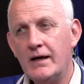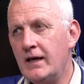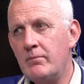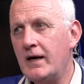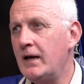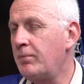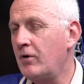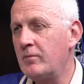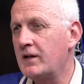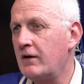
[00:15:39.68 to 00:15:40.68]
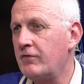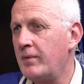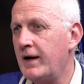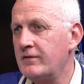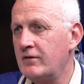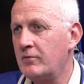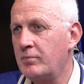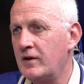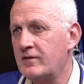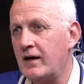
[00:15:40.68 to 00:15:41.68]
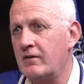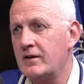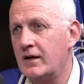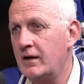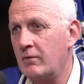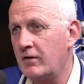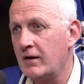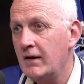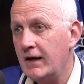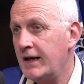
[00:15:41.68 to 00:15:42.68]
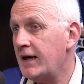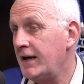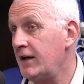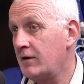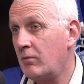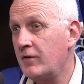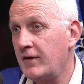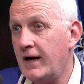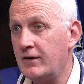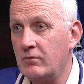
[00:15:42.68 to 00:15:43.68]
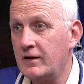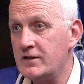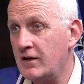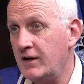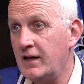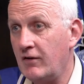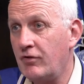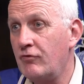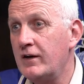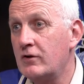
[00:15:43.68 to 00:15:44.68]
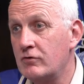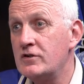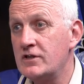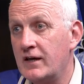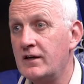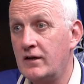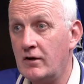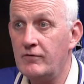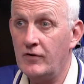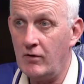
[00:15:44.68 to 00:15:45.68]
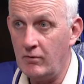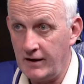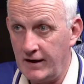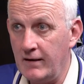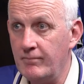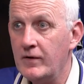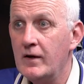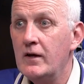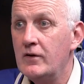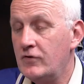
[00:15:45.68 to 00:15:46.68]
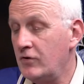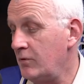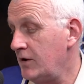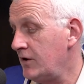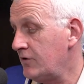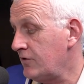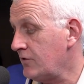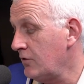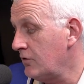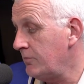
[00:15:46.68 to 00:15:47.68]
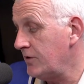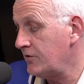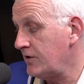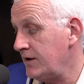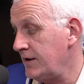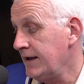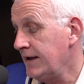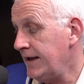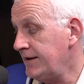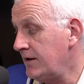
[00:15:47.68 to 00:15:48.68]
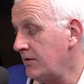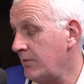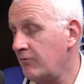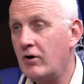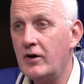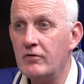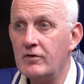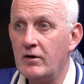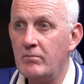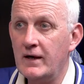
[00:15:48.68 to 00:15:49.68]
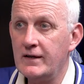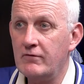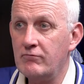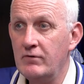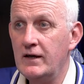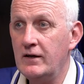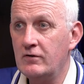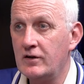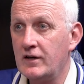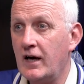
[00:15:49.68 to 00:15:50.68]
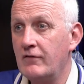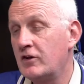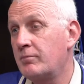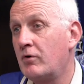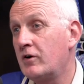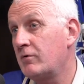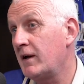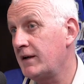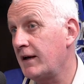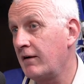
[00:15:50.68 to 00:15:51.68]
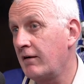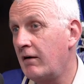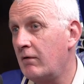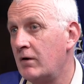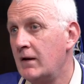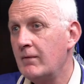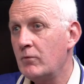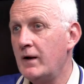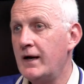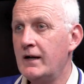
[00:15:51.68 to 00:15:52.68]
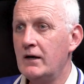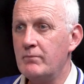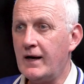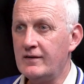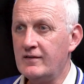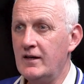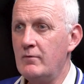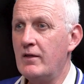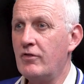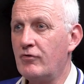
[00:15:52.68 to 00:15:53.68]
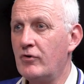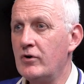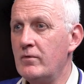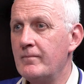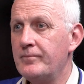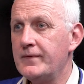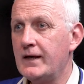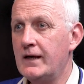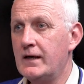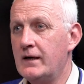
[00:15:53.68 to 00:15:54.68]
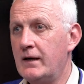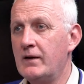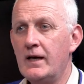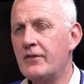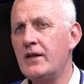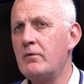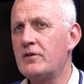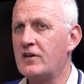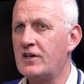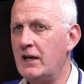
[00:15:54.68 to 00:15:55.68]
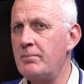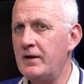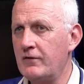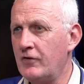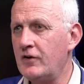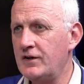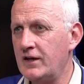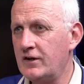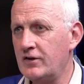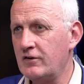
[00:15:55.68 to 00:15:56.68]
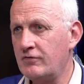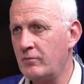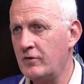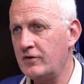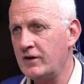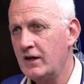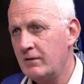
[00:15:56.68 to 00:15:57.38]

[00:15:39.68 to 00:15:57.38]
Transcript: He put himself about. He was putting tackles in, and he's the one that had all the. I think he had 3 good chances over the whole game to score, but he didn't. I mean, Ryan Allsop made that really good save just prior to our second goal, where McAtee went through. I think it was a slip in the first instance from us.